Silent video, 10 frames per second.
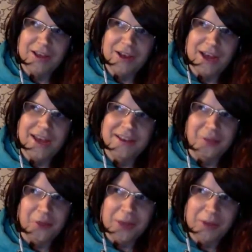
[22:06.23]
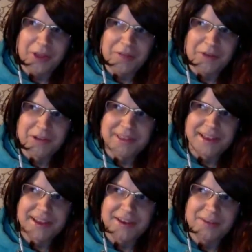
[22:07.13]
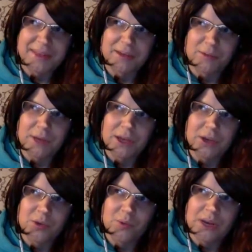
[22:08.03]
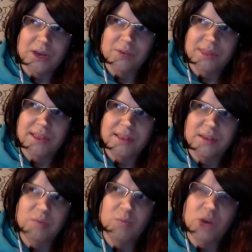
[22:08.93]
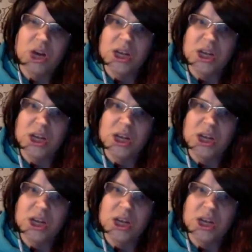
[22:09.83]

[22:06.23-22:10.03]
I had to think about that for a second. I was like, wait, who went out season 1?